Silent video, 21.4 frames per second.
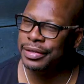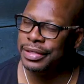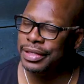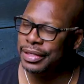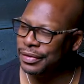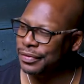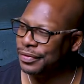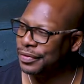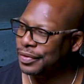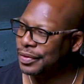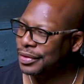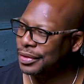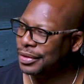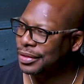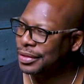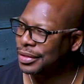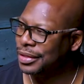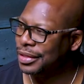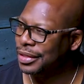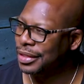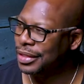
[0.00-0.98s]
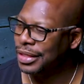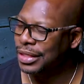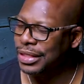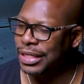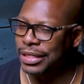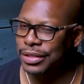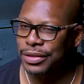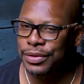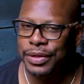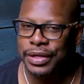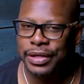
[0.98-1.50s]
difference.
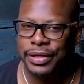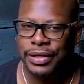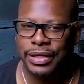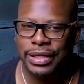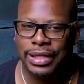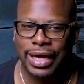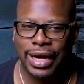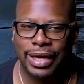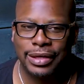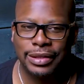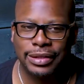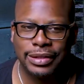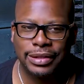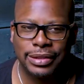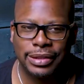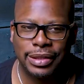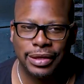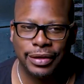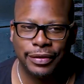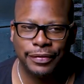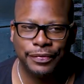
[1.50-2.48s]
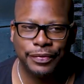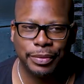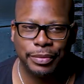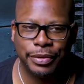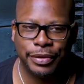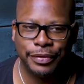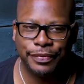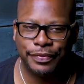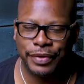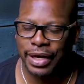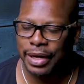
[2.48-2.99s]
Did you hear a lot of stuff from
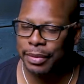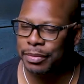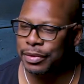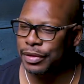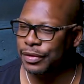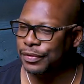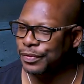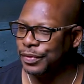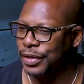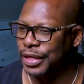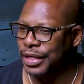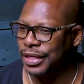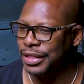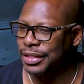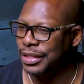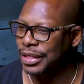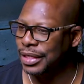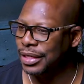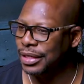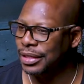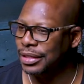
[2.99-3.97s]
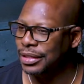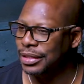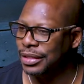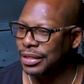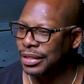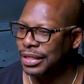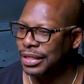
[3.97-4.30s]
your family or friends saying? I